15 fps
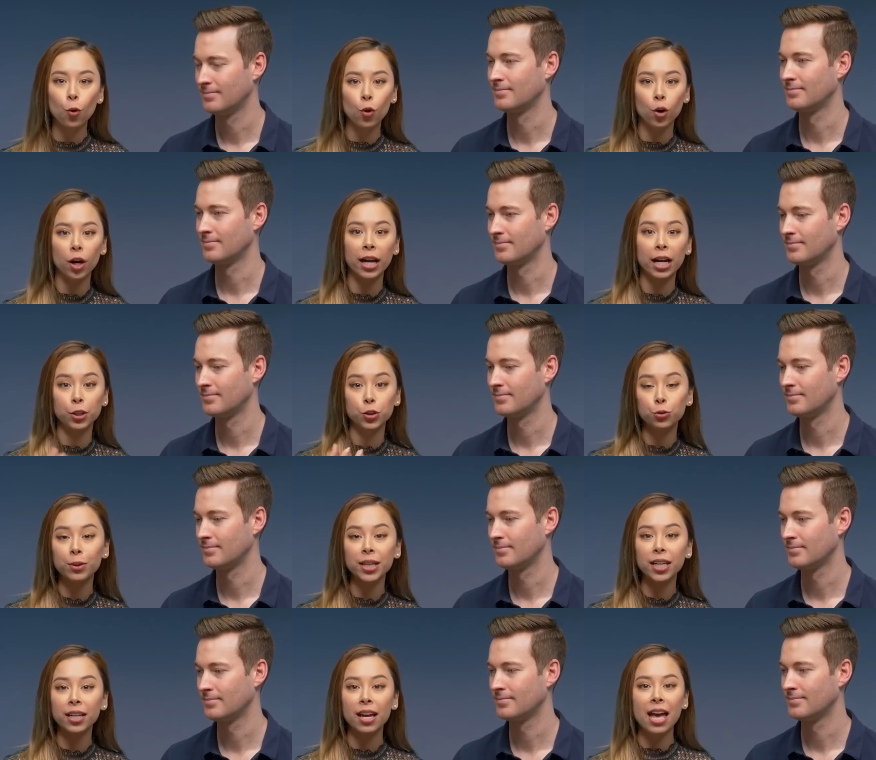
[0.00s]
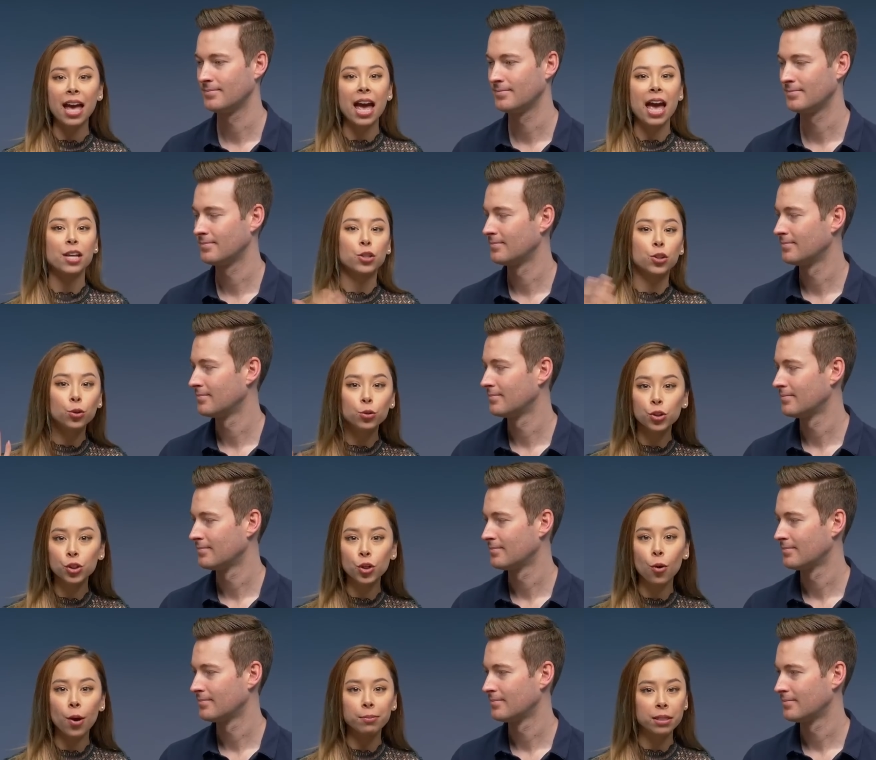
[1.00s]
Speaker 1: or a drink, you
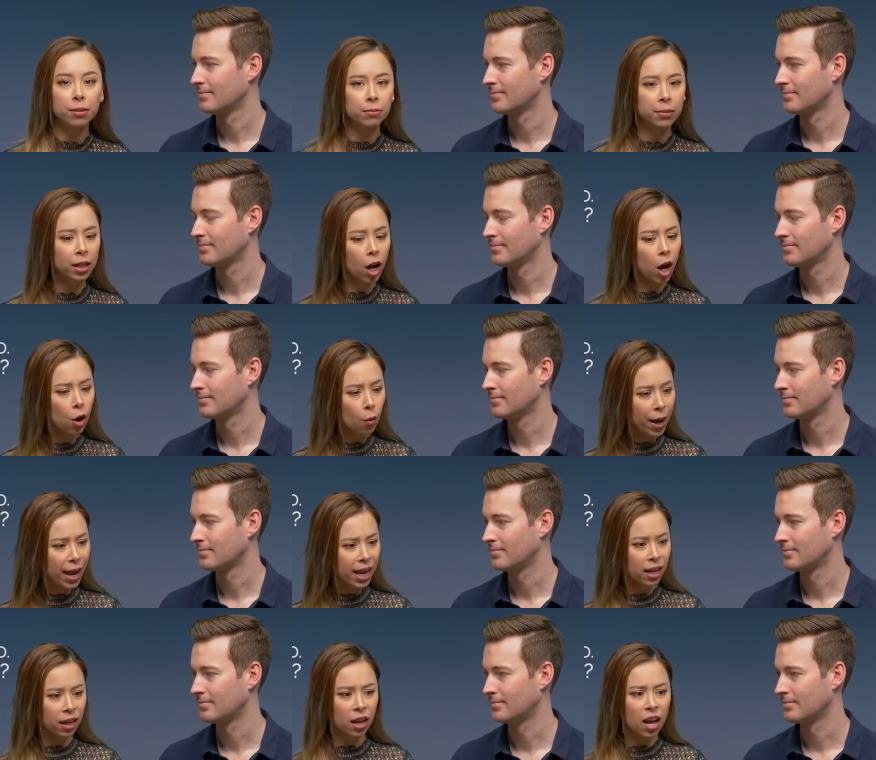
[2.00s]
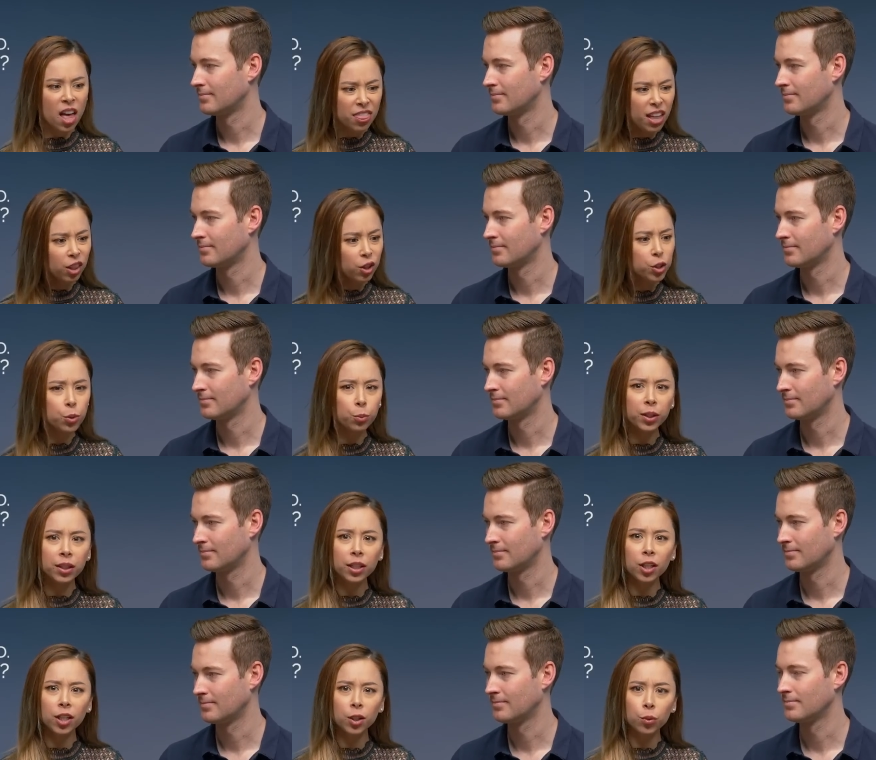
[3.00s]
just go up to them like, oh, hey, that looks
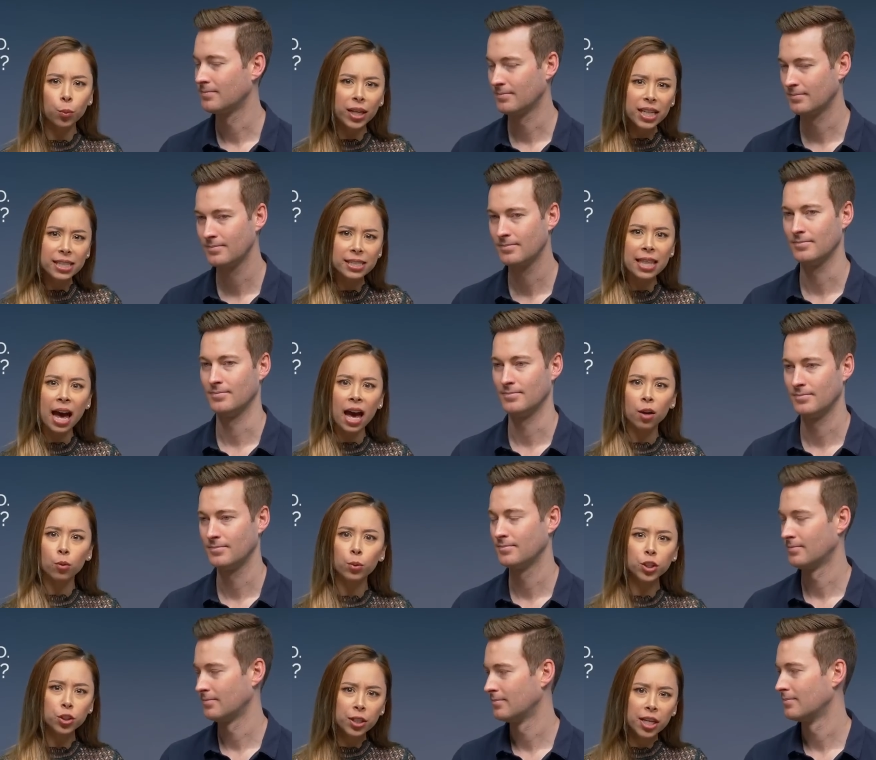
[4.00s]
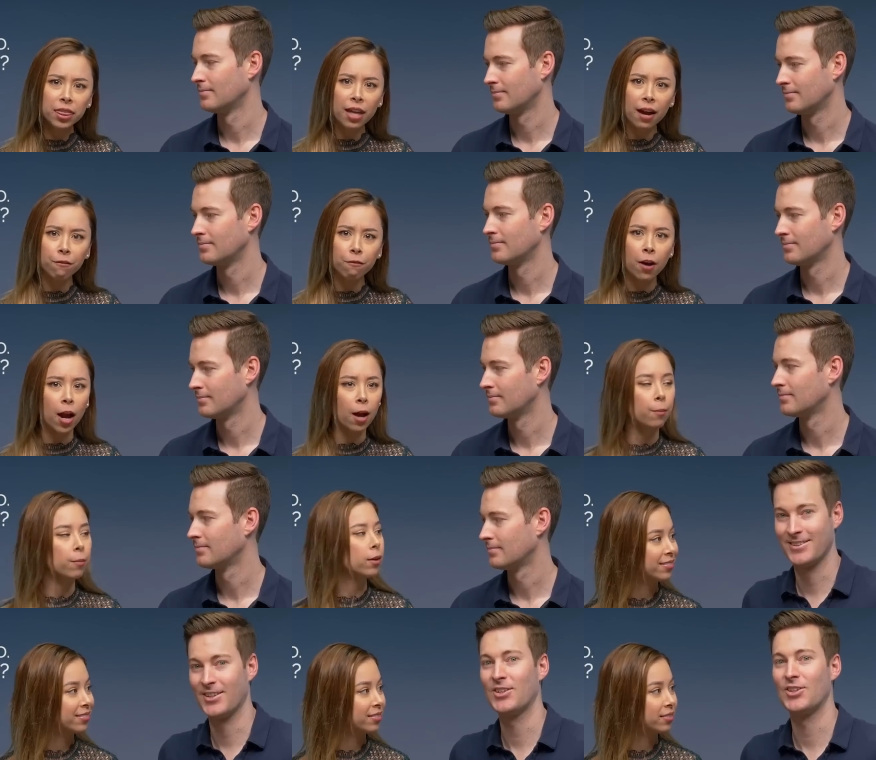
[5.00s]
really good. What is that? Where'd you get that from?
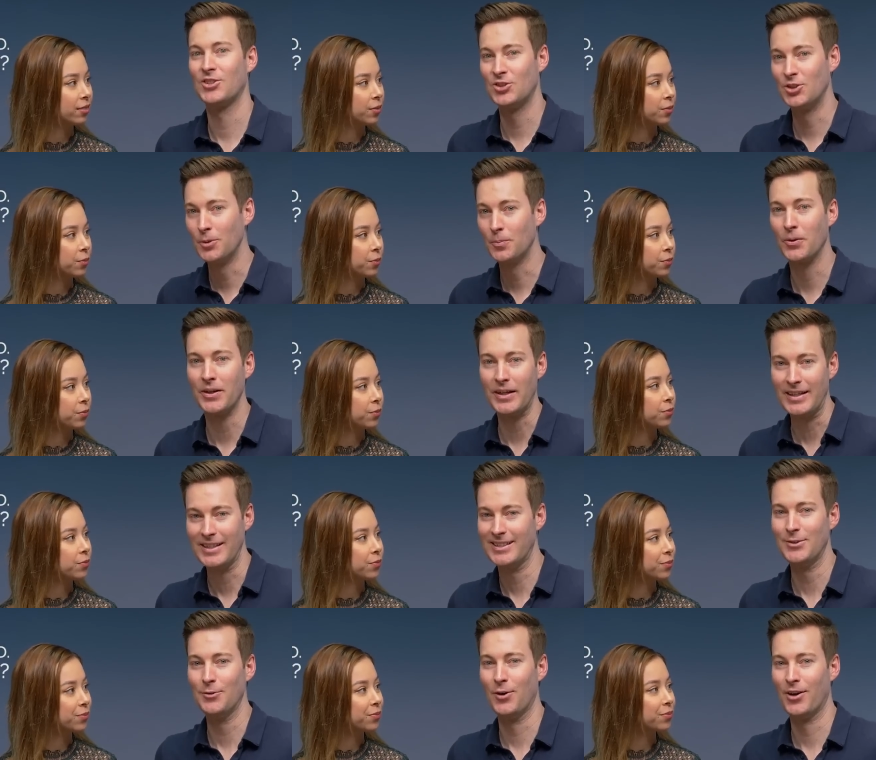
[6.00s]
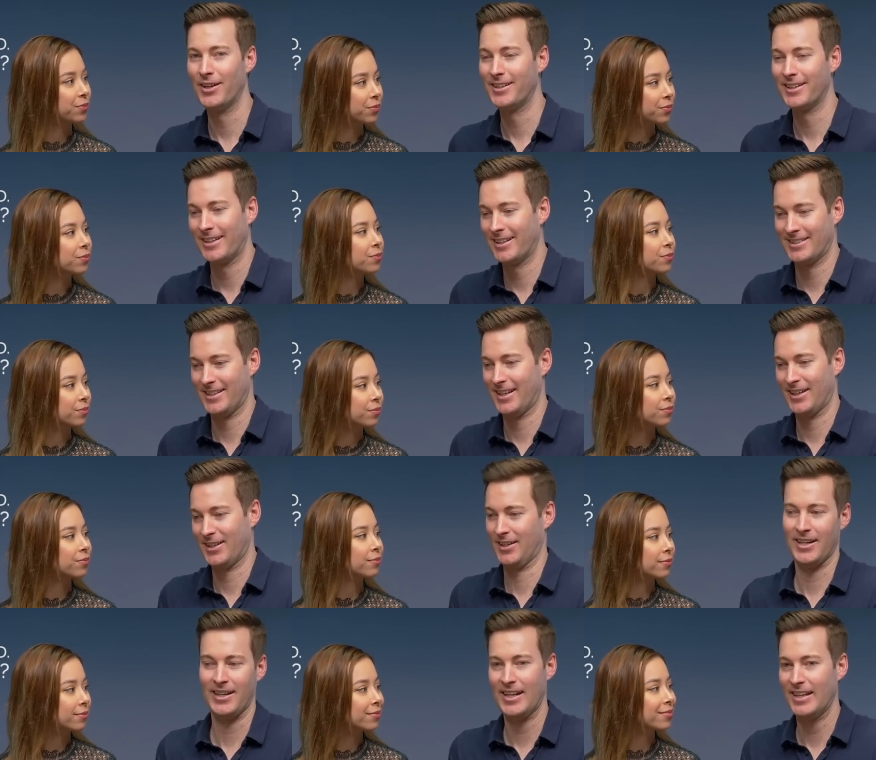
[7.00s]
Speaker 2: It's like a super easy one. It's
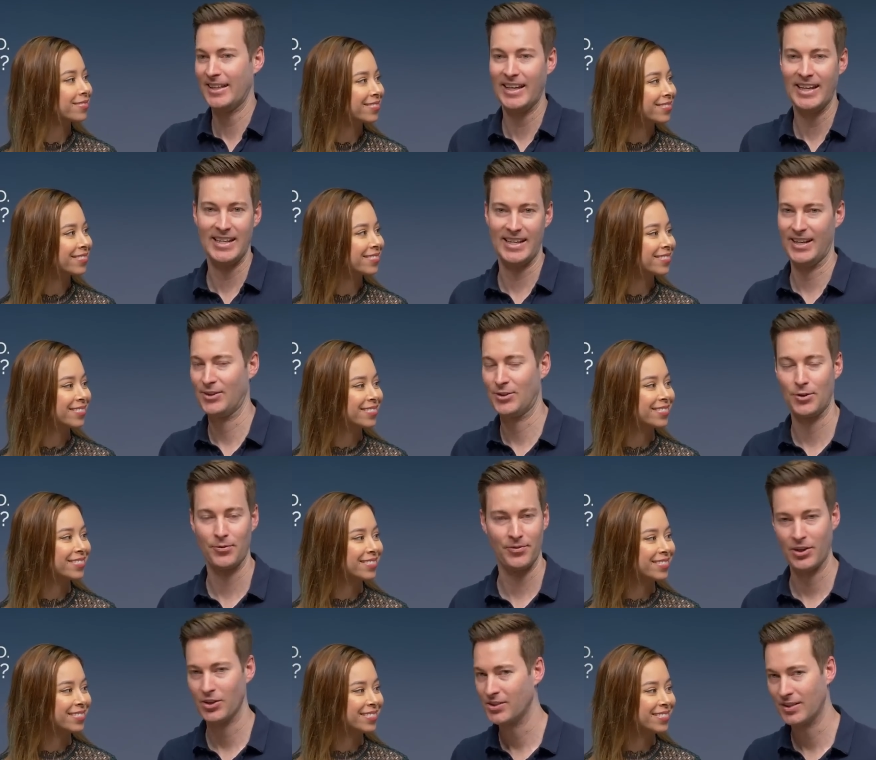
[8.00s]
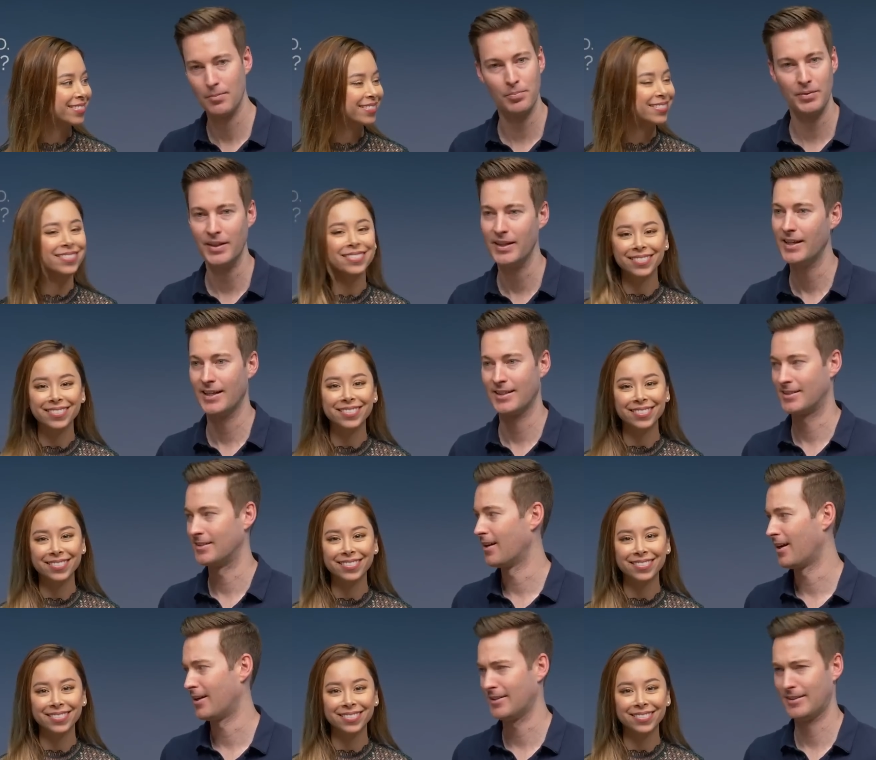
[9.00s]
like, again, they can answer it very simply. It's
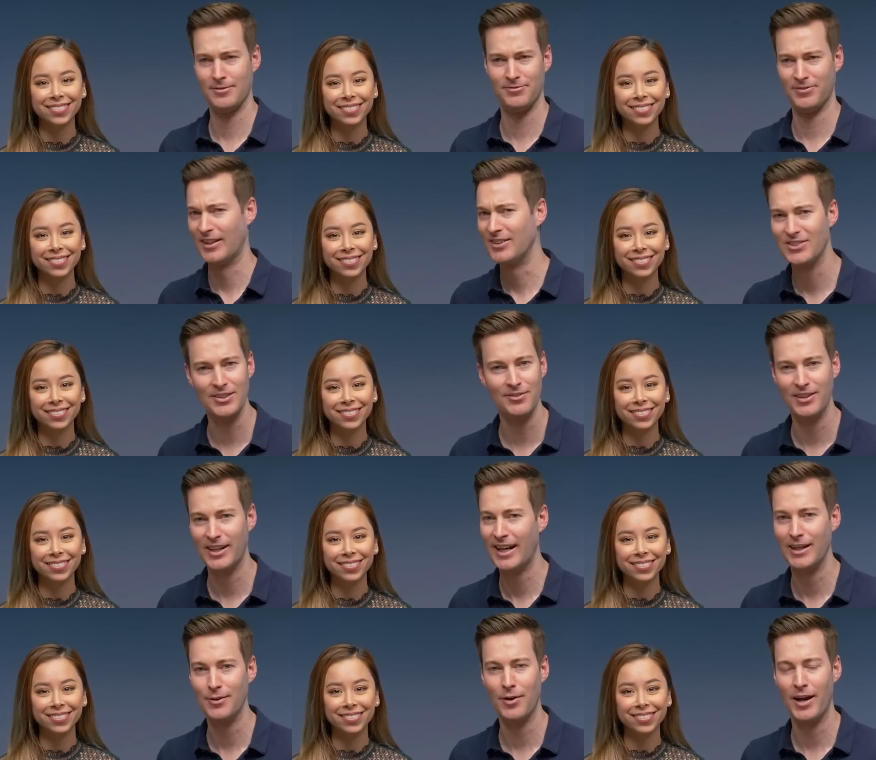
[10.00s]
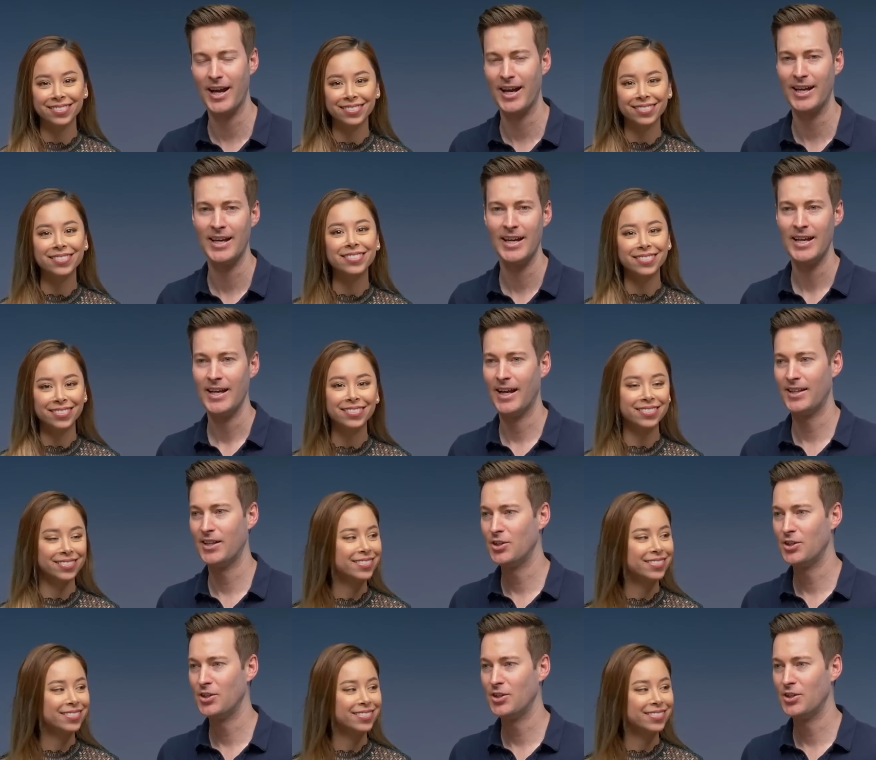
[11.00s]
not offensive in any way. And